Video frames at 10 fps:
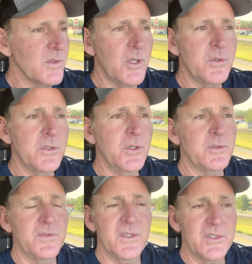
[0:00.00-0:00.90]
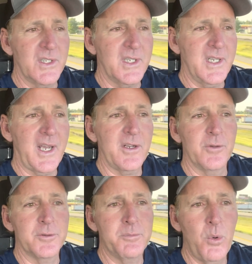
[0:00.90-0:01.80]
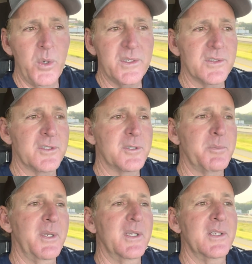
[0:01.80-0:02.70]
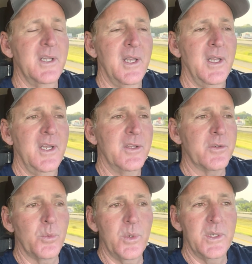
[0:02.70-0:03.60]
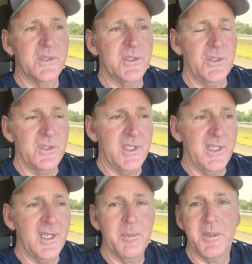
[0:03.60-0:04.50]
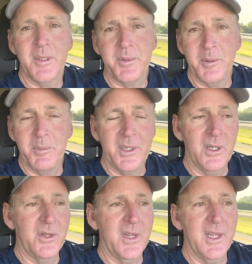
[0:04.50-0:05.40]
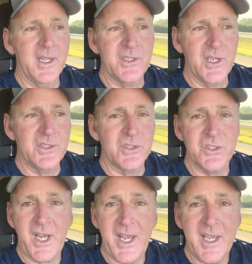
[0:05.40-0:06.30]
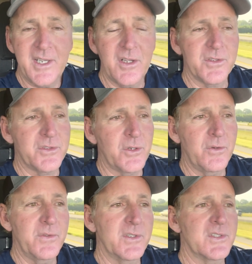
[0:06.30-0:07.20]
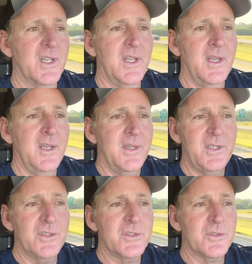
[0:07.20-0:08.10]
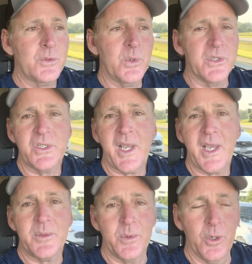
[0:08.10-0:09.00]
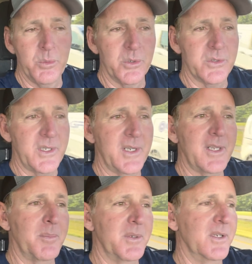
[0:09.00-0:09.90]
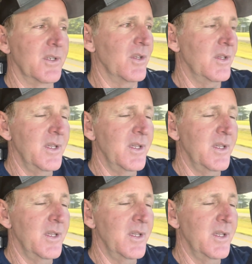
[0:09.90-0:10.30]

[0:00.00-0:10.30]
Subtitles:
Those are those fish that get out on those points and suspend. They're the ones that you see coming up in the middle of the lake chasing shad on the surface. They just are sort of shad roamers, that type of deal.